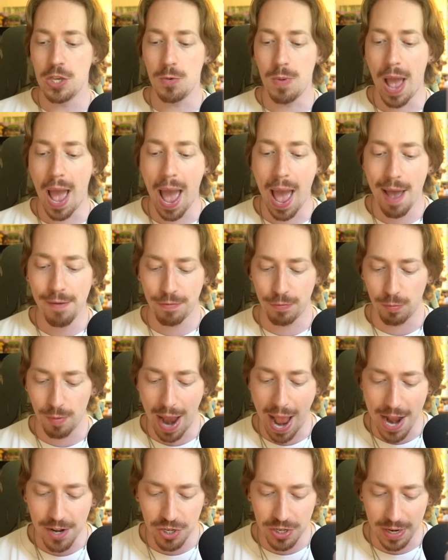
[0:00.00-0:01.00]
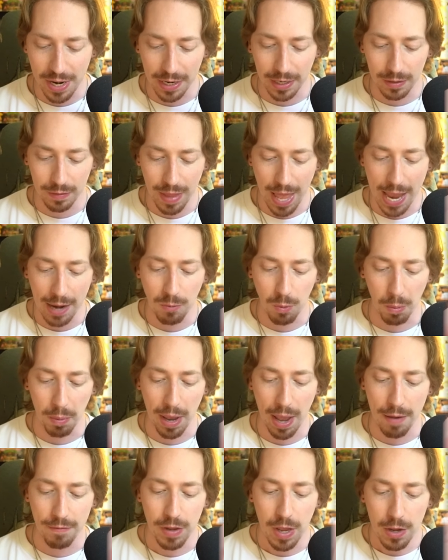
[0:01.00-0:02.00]
have Ratchet and Clank, where we
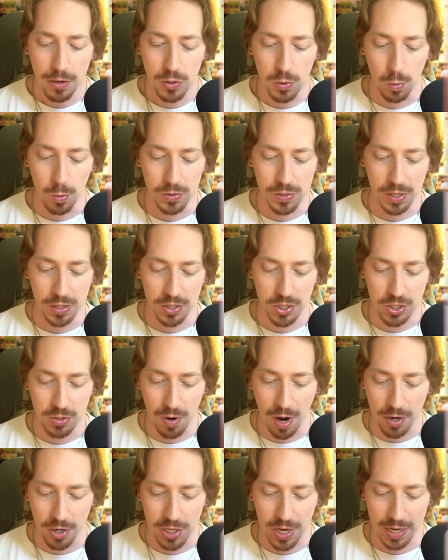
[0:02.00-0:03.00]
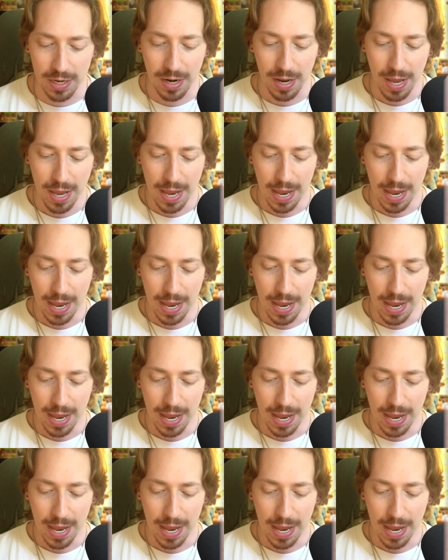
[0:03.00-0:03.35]
have Tools of Destruction,